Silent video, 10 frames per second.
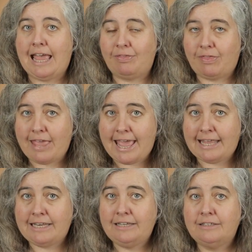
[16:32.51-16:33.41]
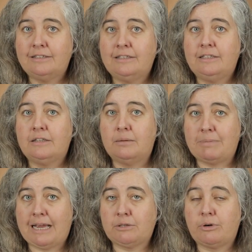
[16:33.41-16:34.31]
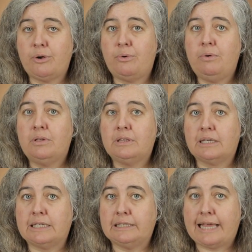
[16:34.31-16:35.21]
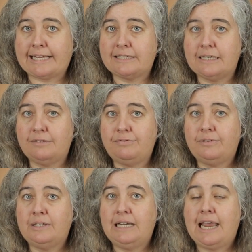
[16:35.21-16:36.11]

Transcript: and then the macro, the collective,